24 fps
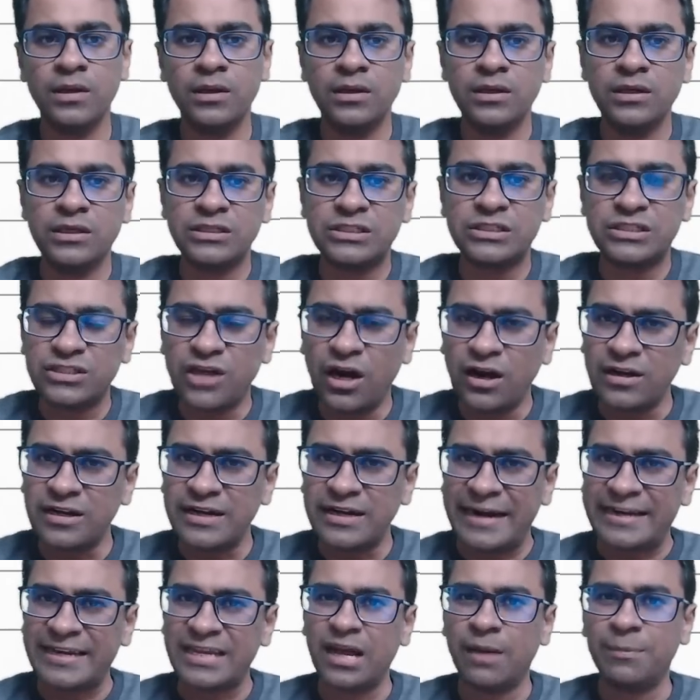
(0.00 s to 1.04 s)
Start
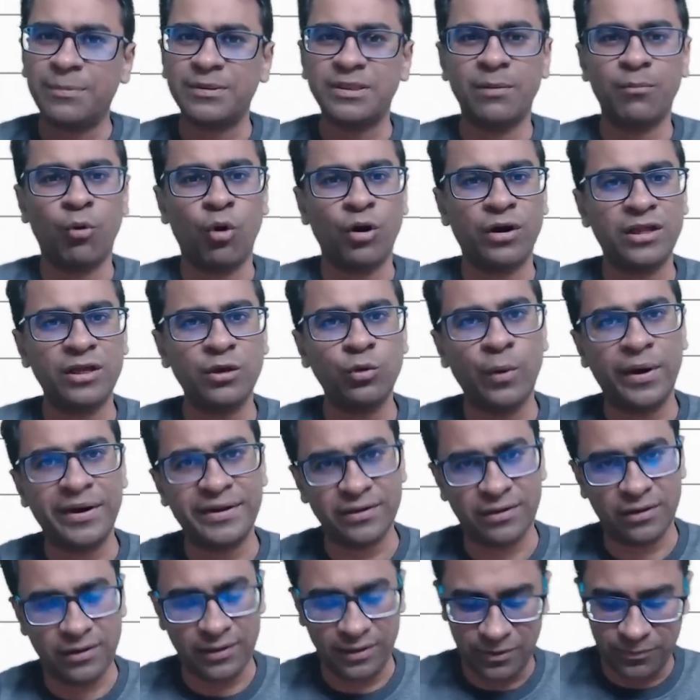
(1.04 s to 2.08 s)
getting up in the morning quite
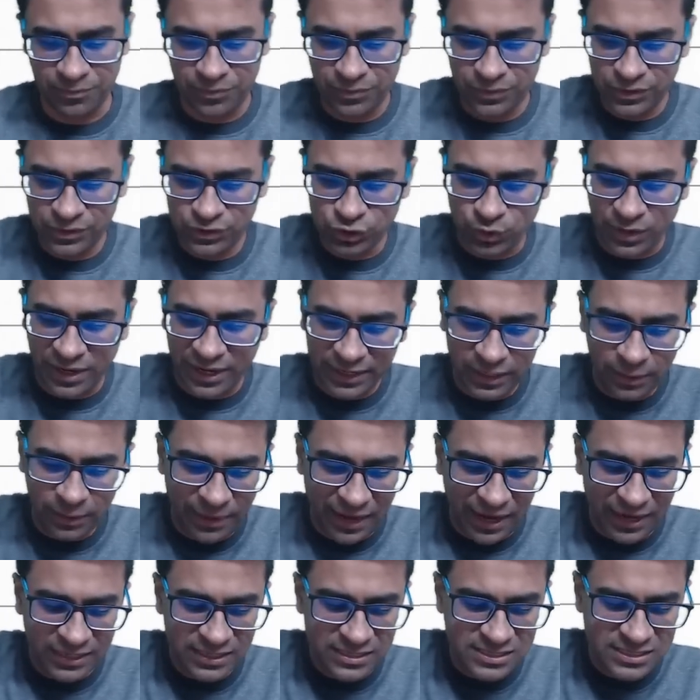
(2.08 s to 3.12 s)
early. So get up
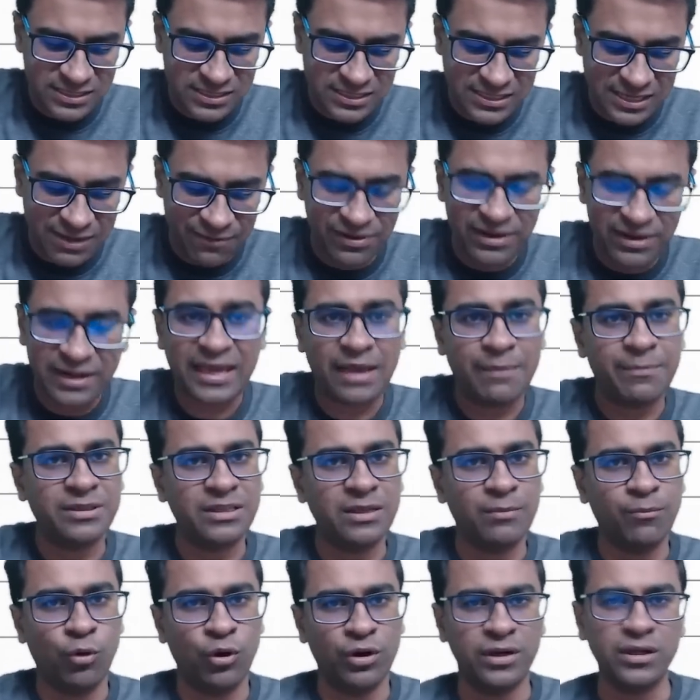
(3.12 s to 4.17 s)
at 7 a.m. in the
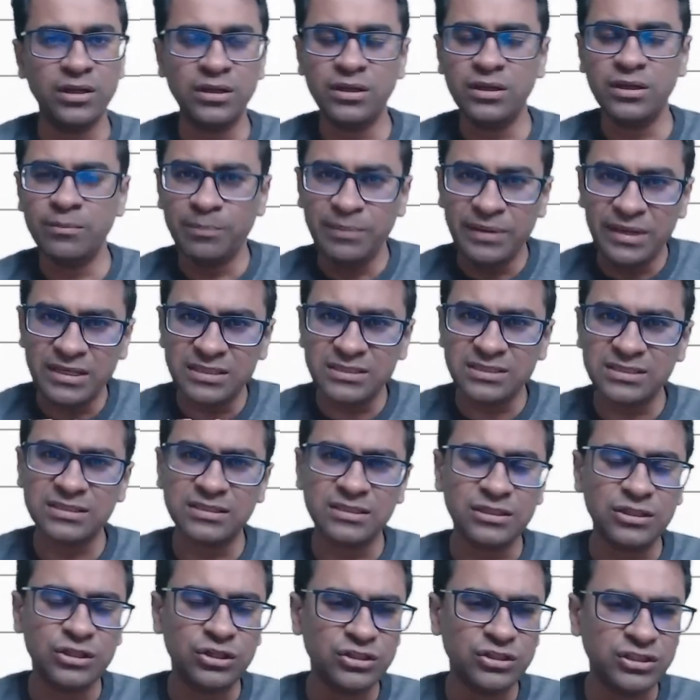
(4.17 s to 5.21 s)
morning. Please
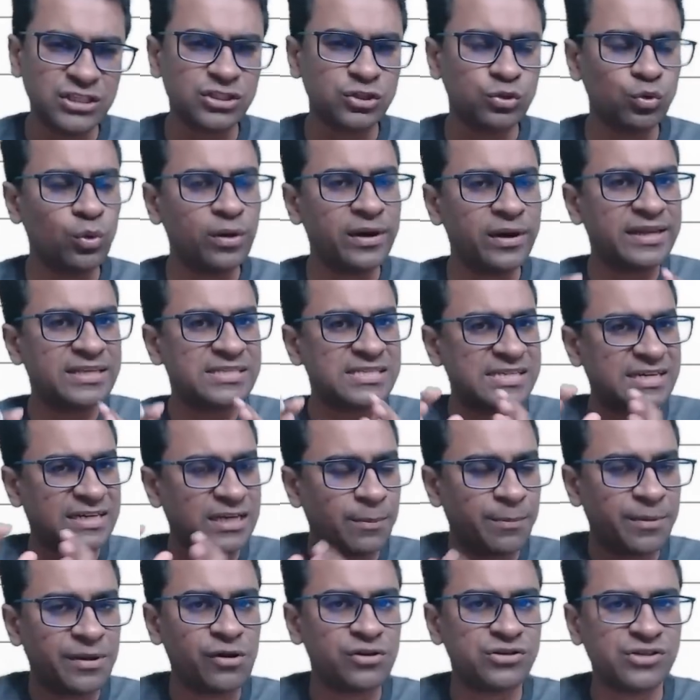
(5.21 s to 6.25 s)
just don't sit up
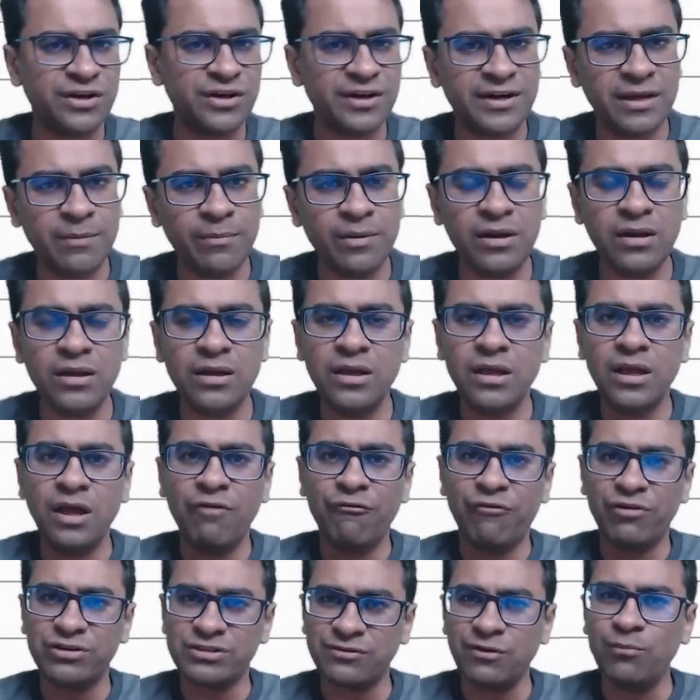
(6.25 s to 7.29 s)
in your study table.
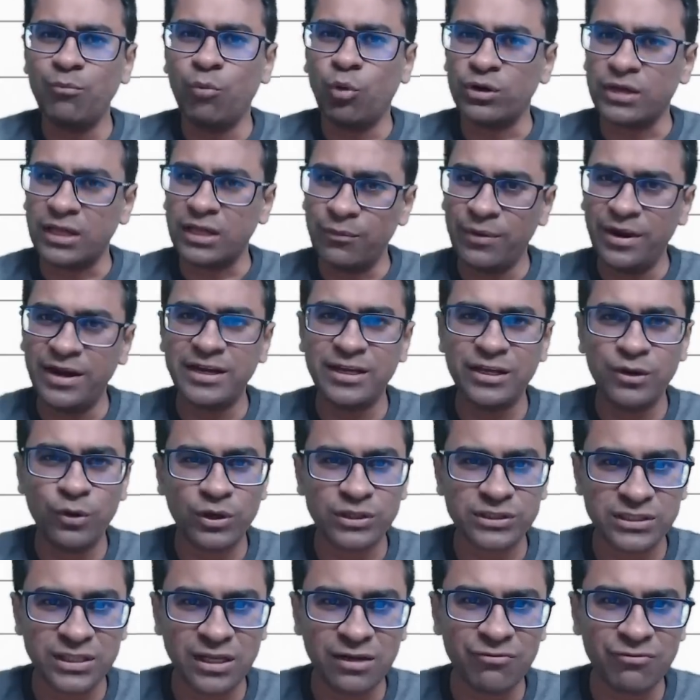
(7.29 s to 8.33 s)
First of all, motivate
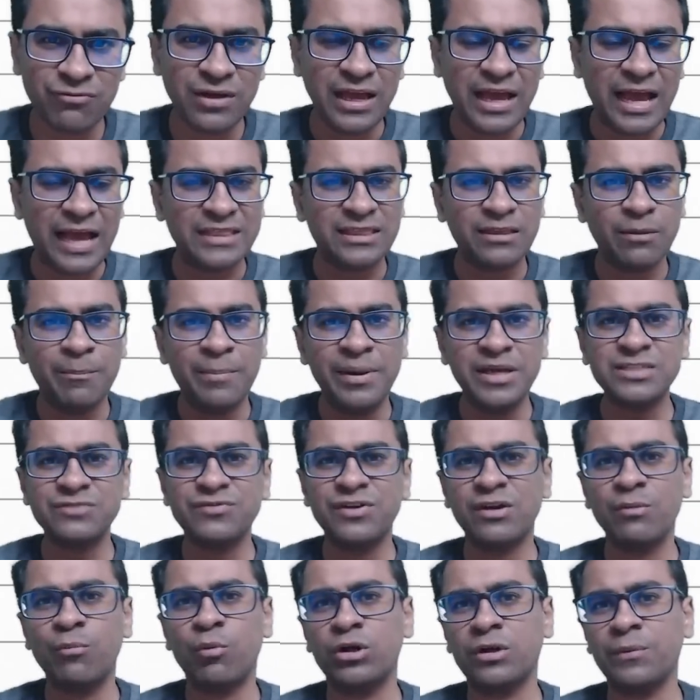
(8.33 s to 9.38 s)
yourself. And the best way to
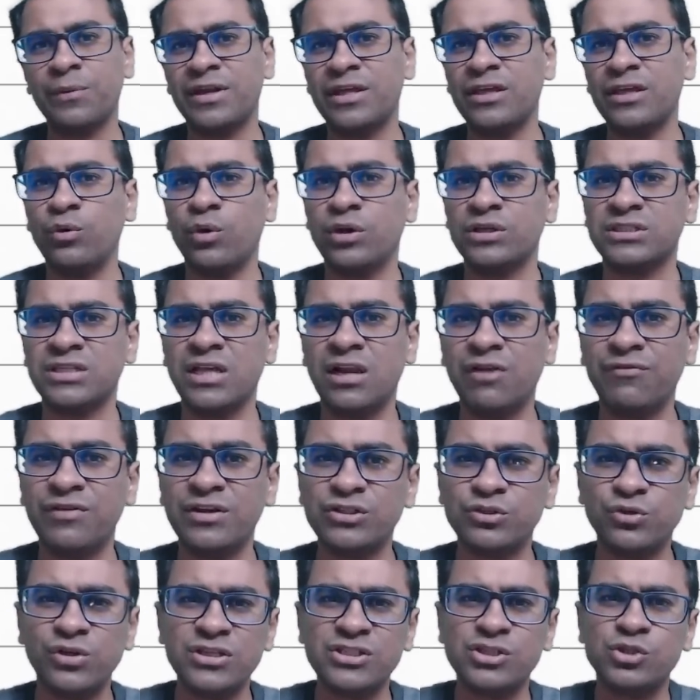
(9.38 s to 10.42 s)
motivating yourself is to
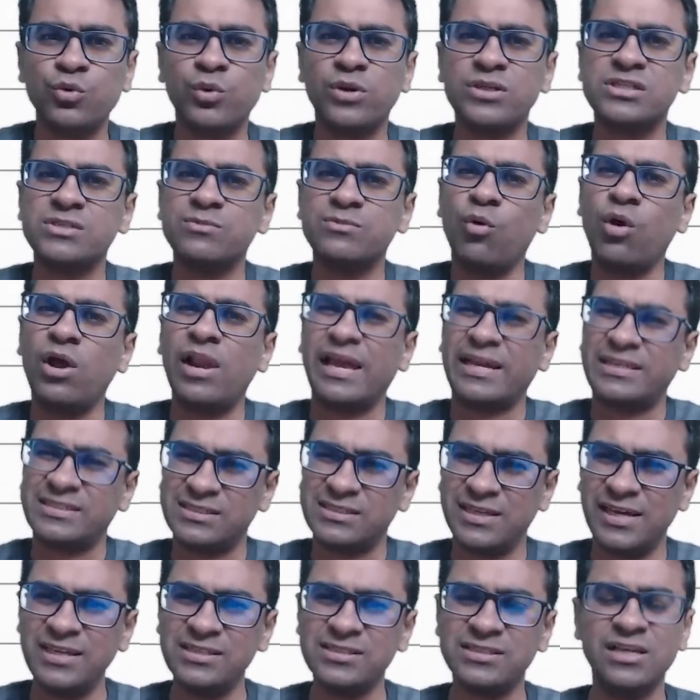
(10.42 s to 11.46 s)
just do a small
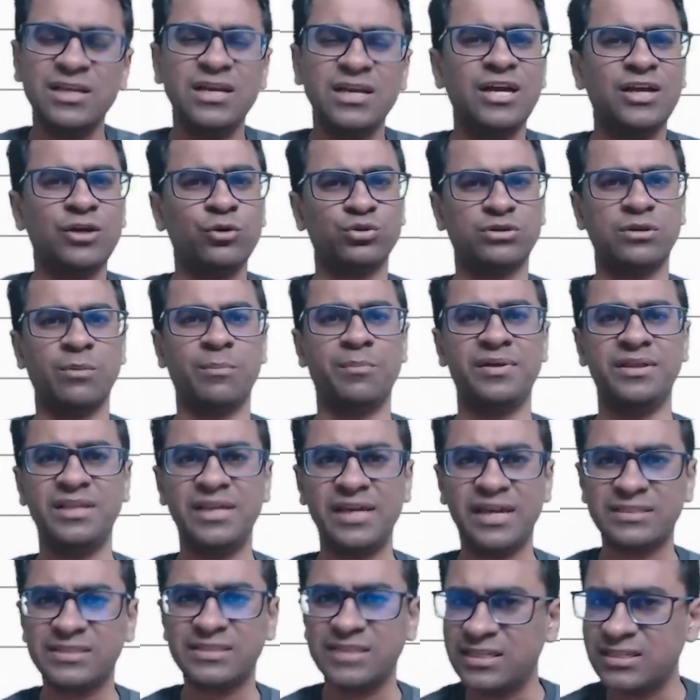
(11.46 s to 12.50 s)
exercise, do some breathing
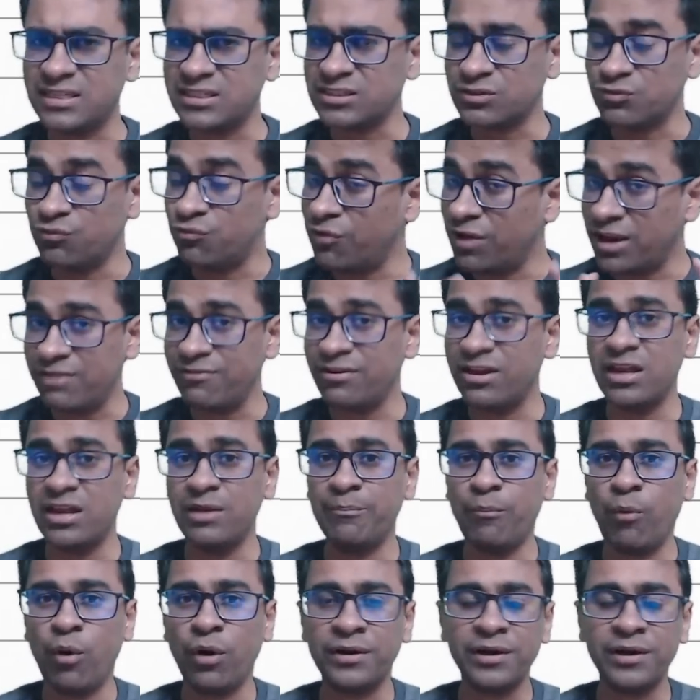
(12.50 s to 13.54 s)
exercises, very, very
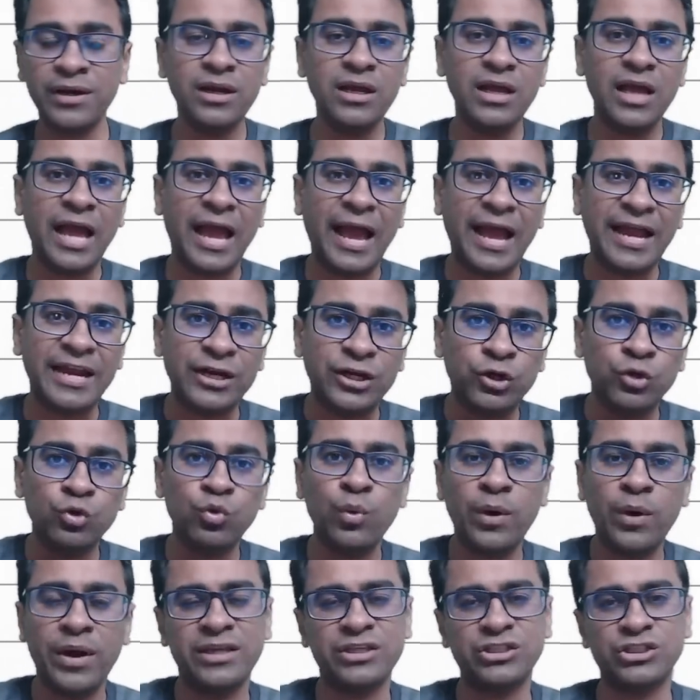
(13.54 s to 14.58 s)
important. And do
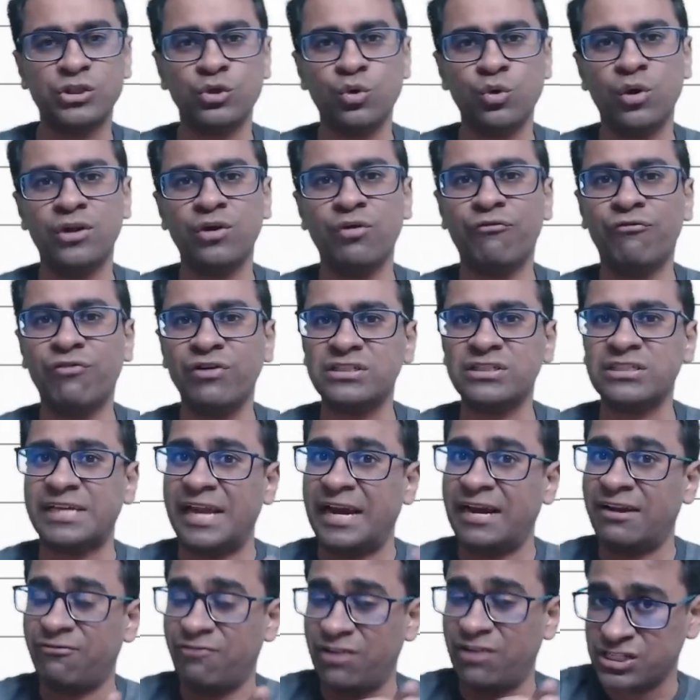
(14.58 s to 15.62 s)
ensure you first get
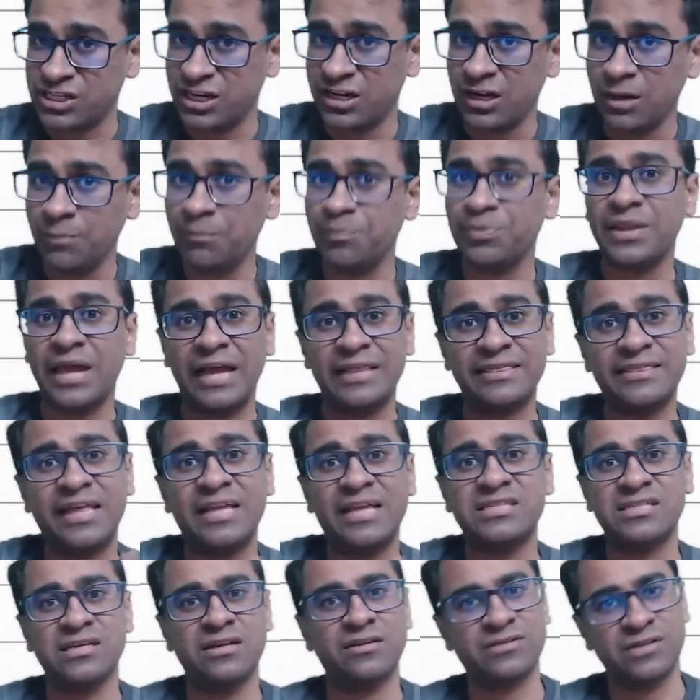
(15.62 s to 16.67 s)
freshened up and then sit
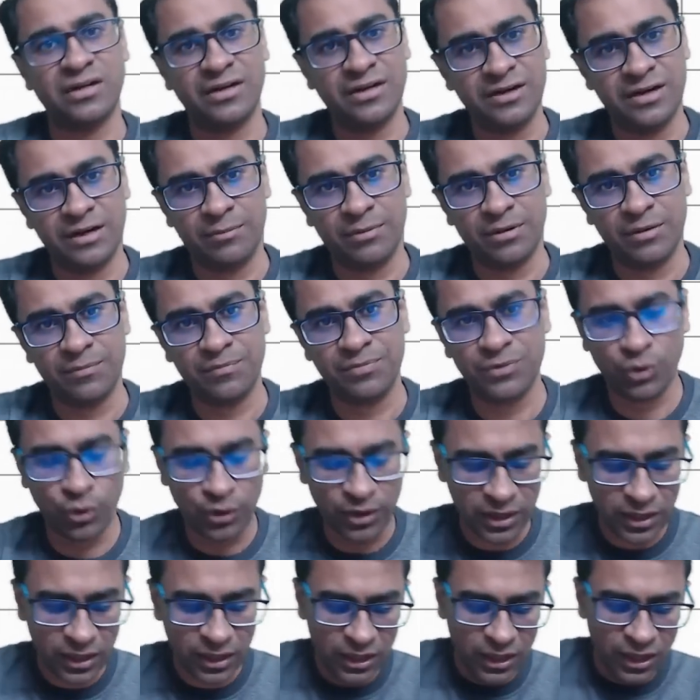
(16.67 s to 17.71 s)
at the study table.
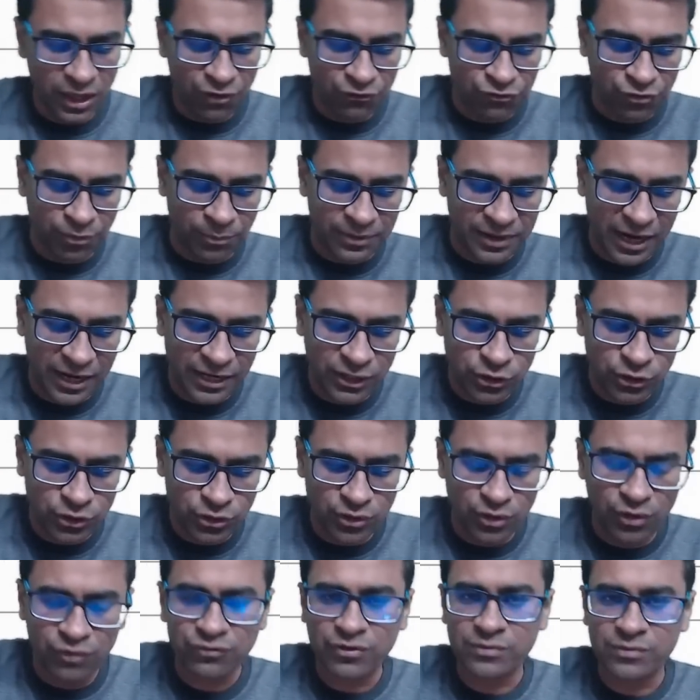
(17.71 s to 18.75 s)
Okay? From
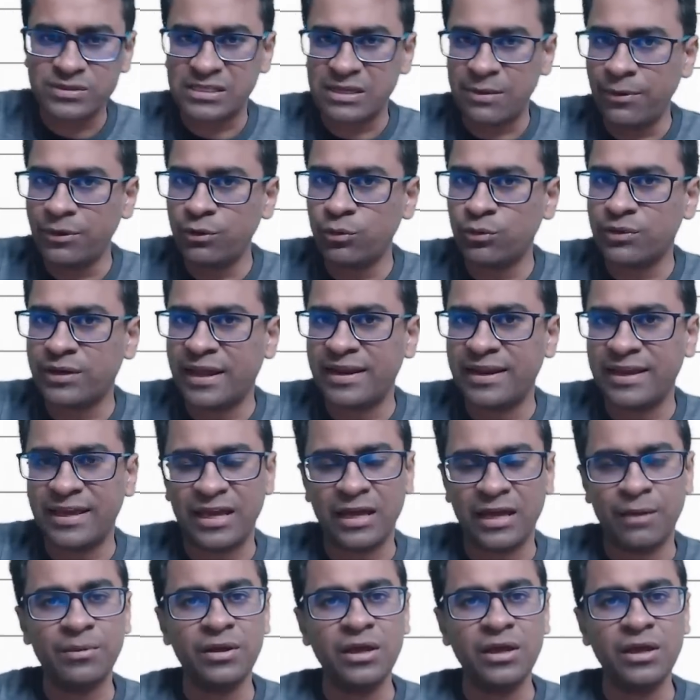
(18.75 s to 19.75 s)
7 to 10 a.m.,